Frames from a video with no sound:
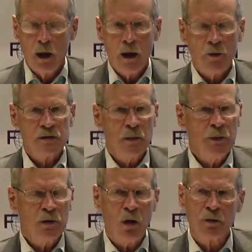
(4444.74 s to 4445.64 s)
Now, there's
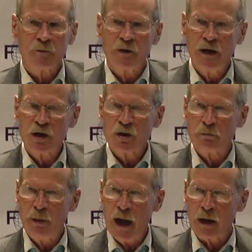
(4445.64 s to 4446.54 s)
something called the
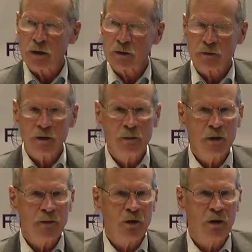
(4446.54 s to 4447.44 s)
Venetian ballot. Has
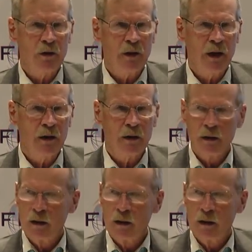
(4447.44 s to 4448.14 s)
anyone ever heard of that?